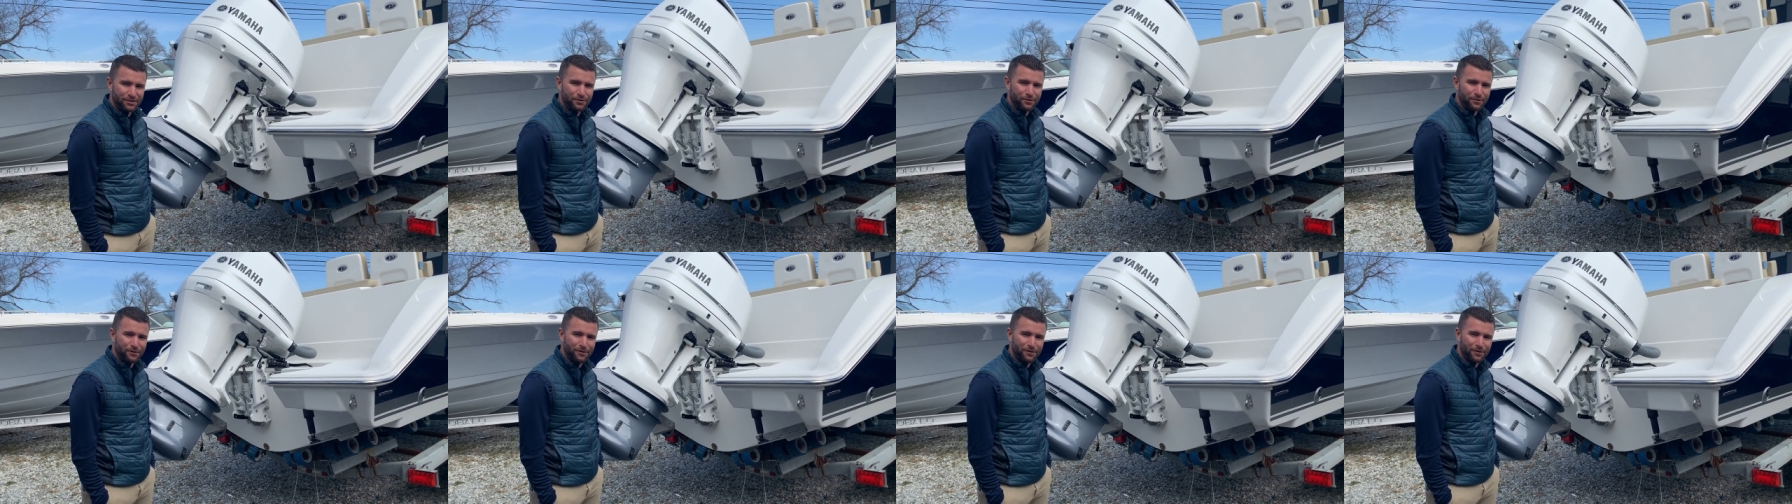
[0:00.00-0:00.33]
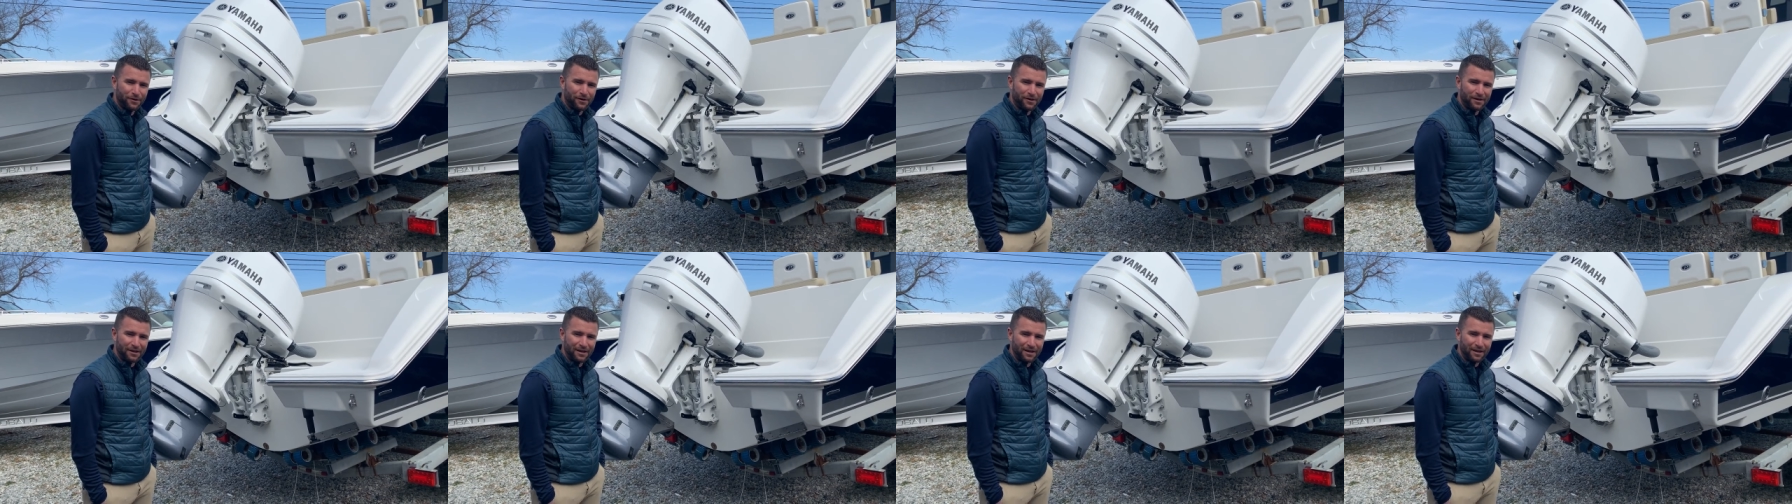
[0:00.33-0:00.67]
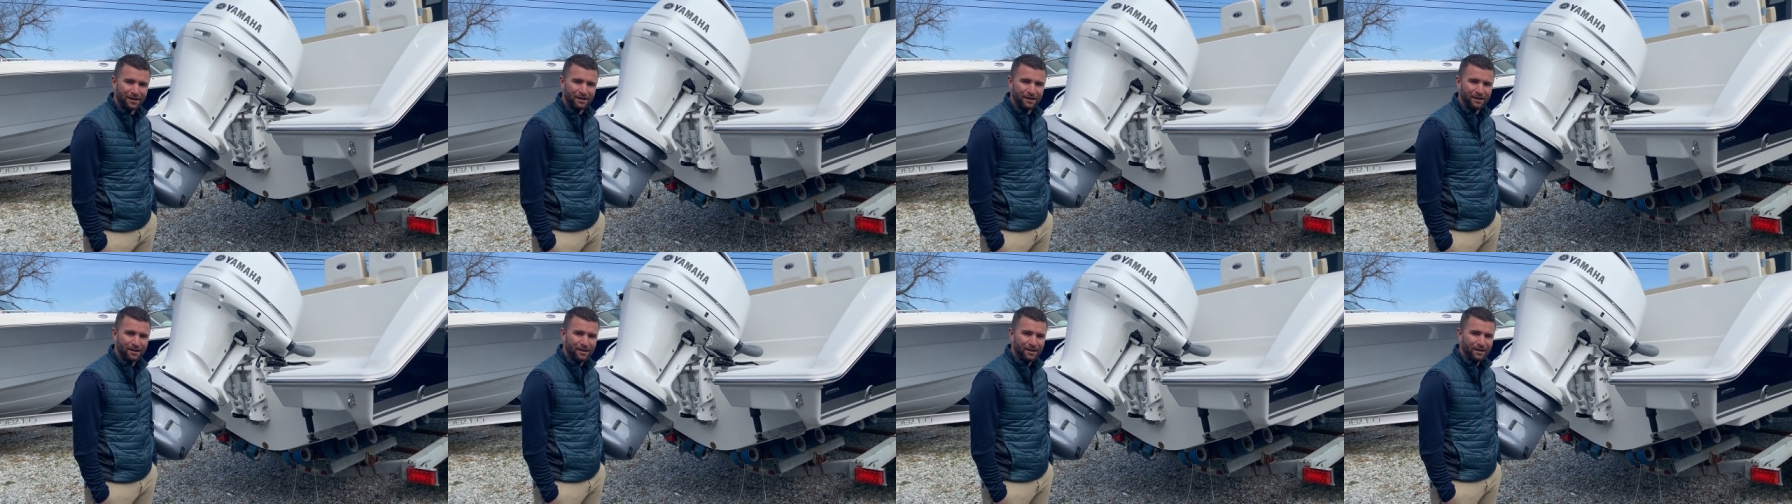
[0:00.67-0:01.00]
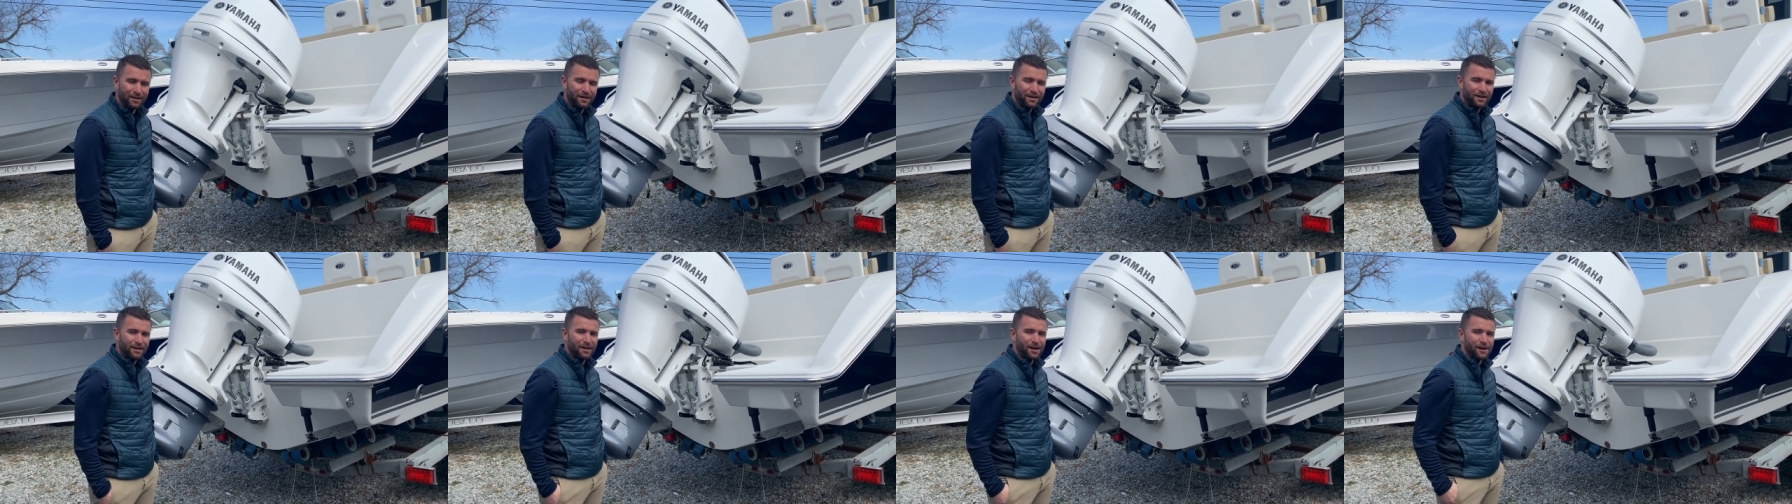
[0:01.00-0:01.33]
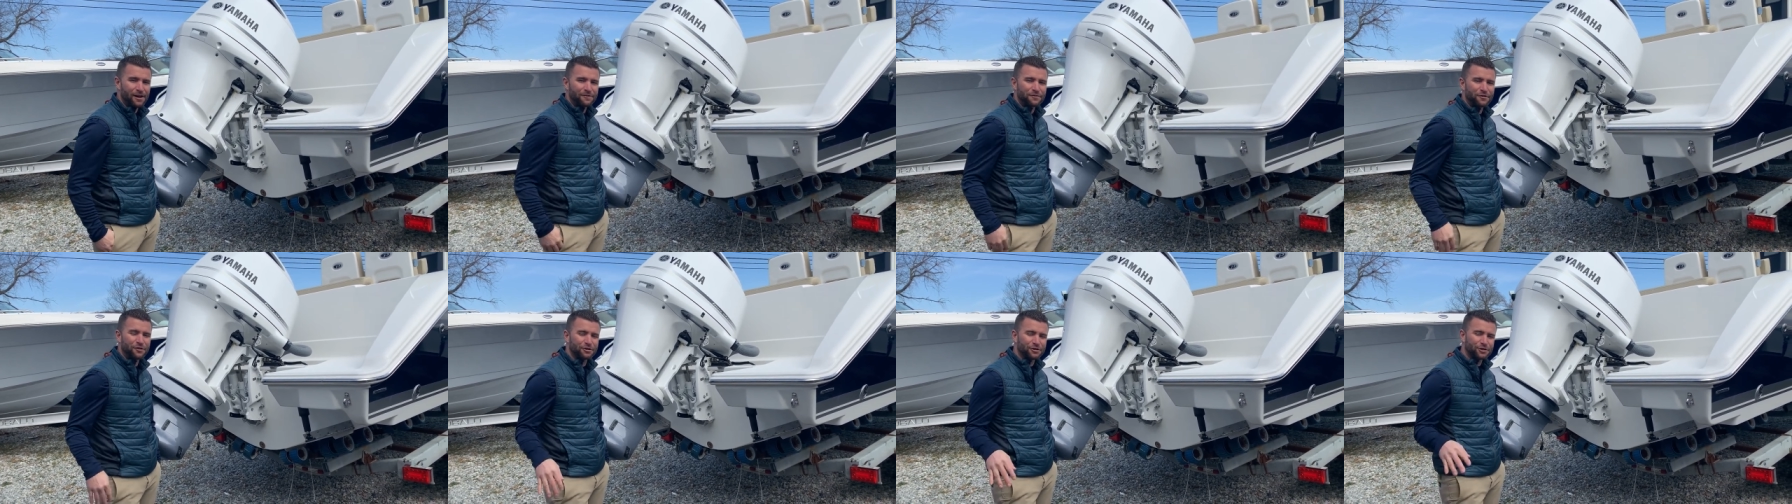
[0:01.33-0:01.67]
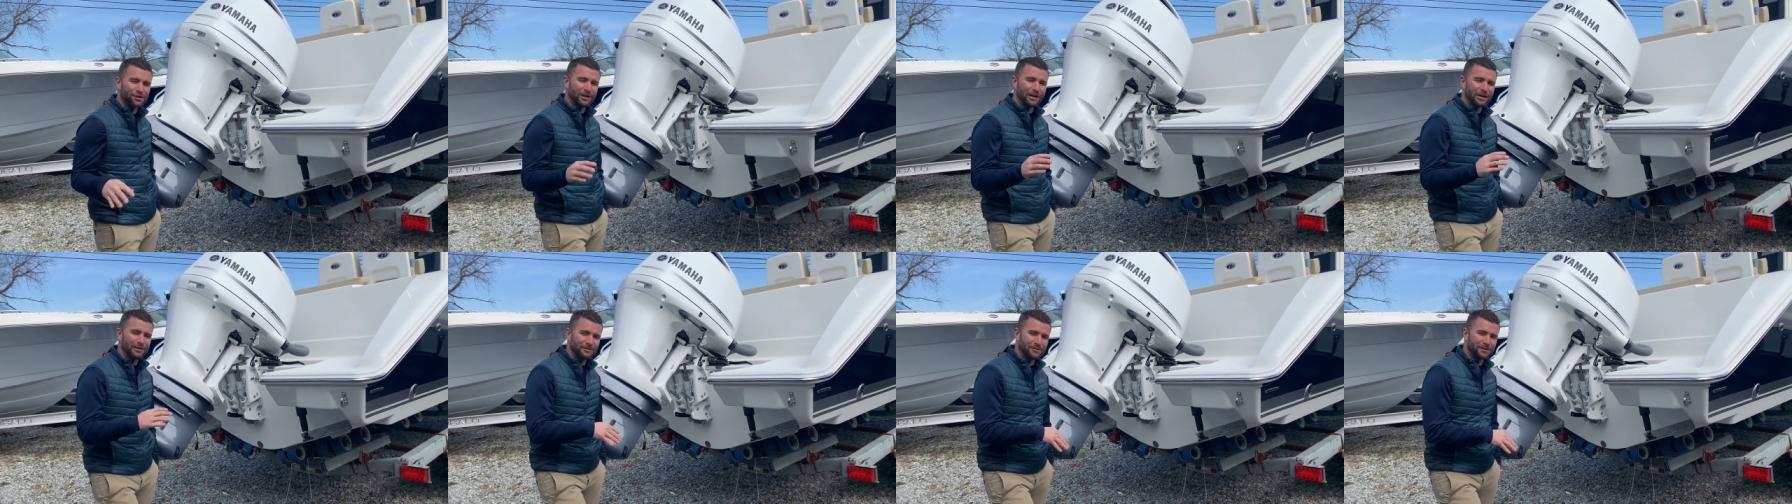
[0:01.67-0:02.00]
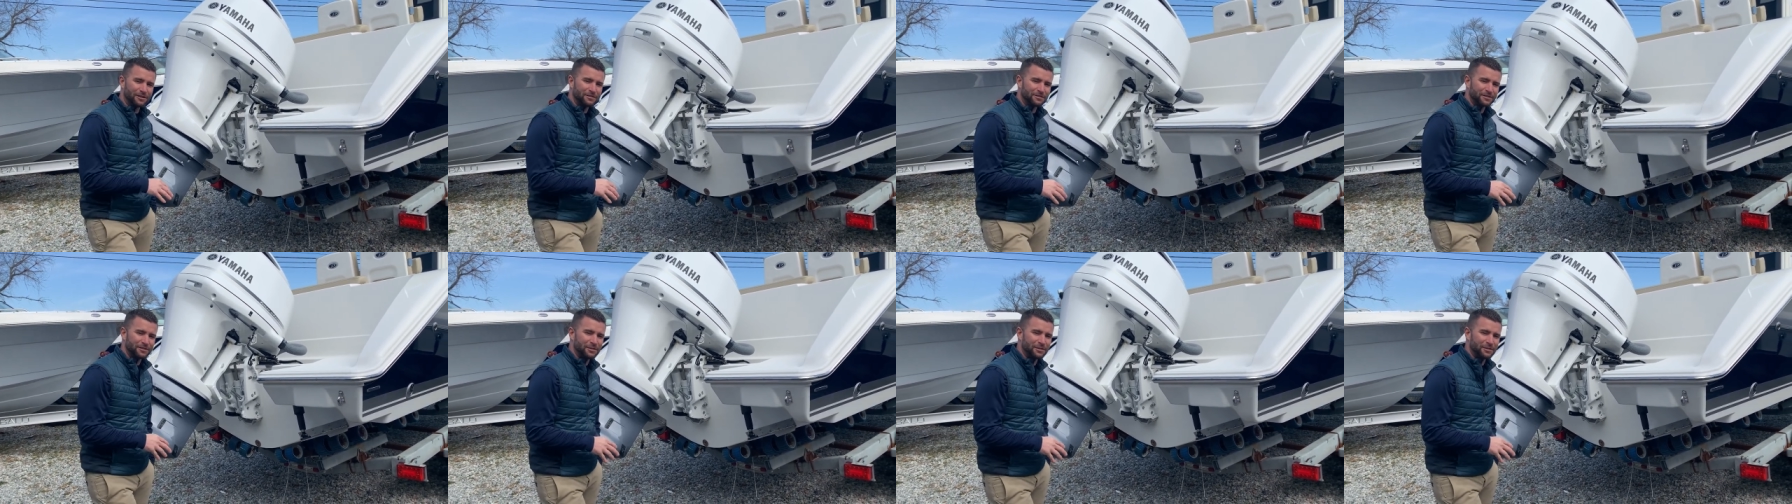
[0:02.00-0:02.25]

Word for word: two thirty-eight. Now, if you're trailering